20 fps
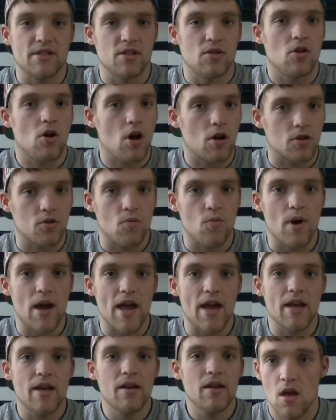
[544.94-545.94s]
along the
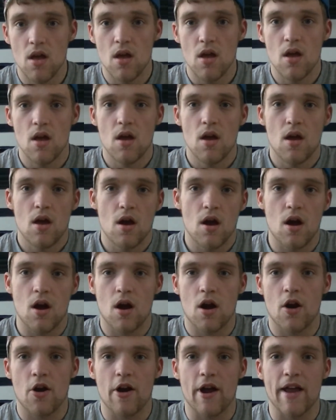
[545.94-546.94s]
way.
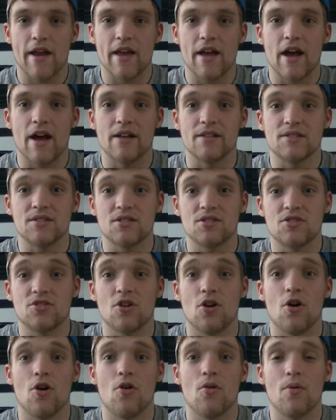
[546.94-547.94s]
Alright guys,
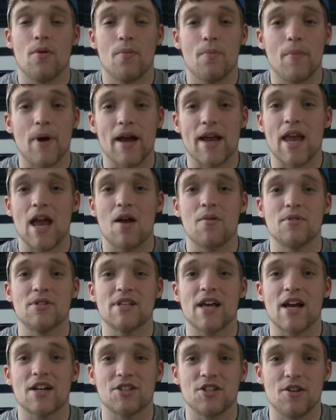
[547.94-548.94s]
so my camera's
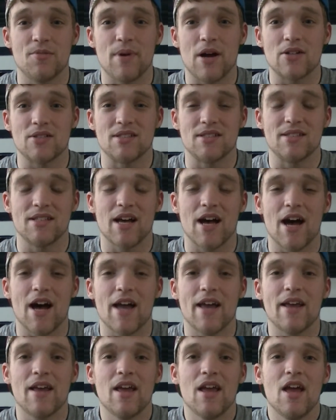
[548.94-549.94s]
actually about to
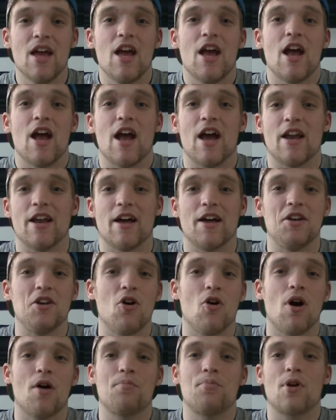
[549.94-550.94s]
die, and I
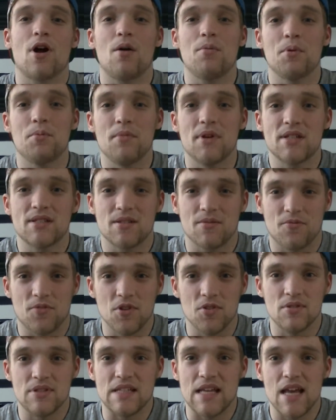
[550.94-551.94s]
know I probably missed a
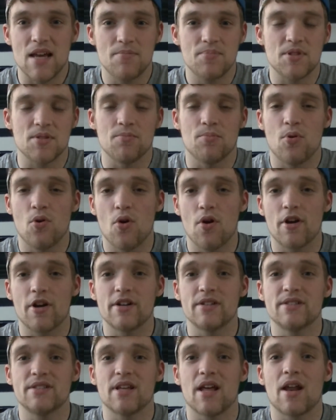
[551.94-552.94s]
few tips and
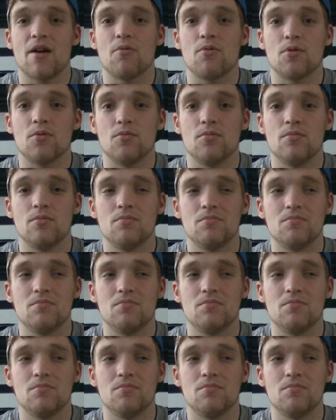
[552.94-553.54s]
pointers that I would